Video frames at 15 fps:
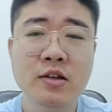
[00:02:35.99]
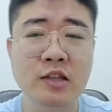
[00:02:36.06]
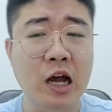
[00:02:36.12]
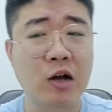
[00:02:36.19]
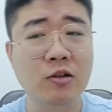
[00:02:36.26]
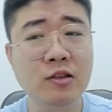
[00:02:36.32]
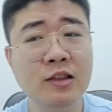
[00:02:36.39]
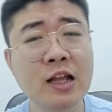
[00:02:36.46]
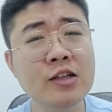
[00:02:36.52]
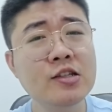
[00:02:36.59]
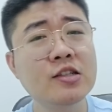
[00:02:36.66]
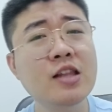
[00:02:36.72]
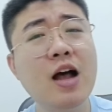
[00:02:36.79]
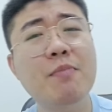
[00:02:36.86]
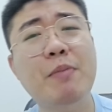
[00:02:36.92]
Now,
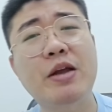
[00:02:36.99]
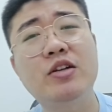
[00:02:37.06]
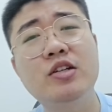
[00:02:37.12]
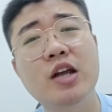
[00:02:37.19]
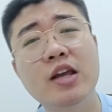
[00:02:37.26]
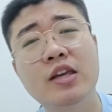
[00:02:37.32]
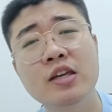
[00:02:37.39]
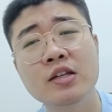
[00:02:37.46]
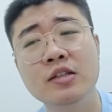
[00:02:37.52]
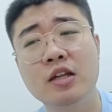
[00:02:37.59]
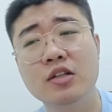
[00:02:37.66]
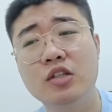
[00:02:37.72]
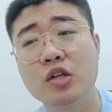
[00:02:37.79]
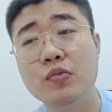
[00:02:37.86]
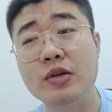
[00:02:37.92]
let's start by checking
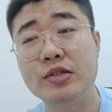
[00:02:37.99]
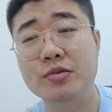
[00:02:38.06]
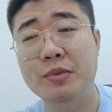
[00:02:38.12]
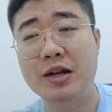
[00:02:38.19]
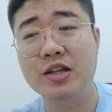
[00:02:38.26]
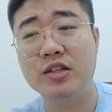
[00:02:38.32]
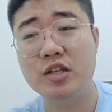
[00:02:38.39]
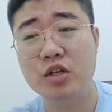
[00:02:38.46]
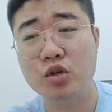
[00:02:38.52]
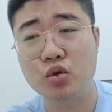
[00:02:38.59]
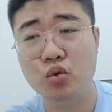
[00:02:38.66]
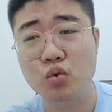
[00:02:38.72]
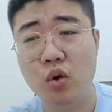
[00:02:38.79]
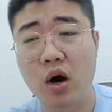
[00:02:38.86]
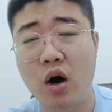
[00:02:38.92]
the divisibility
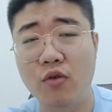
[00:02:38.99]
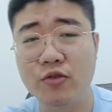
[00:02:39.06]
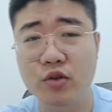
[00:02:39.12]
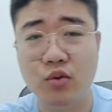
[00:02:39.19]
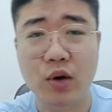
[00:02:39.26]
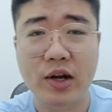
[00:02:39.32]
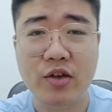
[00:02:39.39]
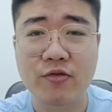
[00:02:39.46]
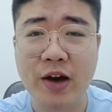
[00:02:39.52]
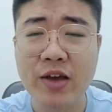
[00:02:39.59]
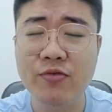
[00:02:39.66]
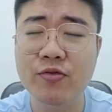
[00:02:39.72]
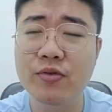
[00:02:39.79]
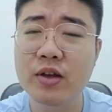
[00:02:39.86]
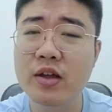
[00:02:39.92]
rule of
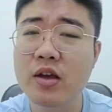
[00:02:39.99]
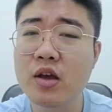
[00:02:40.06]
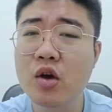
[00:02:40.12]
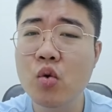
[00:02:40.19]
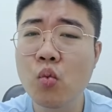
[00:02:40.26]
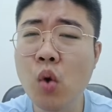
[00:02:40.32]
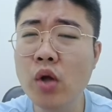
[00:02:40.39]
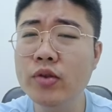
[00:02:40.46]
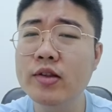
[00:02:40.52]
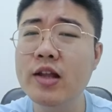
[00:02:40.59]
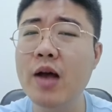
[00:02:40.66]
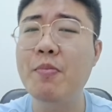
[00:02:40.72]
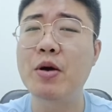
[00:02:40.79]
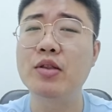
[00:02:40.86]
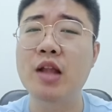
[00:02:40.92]
25. What
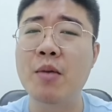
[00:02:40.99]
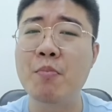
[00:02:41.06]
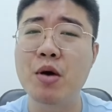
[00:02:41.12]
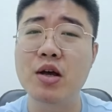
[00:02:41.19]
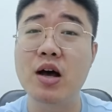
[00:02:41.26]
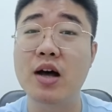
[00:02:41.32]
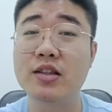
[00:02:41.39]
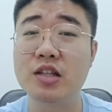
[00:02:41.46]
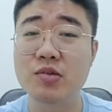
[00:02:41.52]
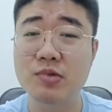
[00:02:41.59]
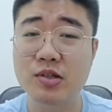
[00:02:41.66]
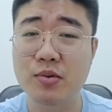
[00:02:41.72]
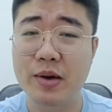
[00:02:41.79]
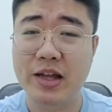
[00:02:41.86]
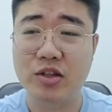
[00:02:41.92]
type of number are
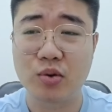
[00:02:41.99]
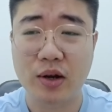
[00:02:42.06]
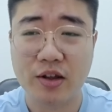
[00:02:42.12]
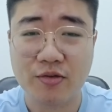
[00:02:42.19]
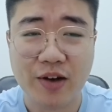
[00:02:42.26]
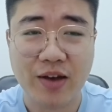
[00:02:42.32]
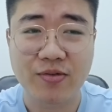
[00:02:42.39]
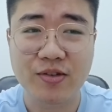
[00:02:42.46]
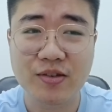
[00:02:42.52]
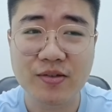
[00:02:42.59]
divisible by 25?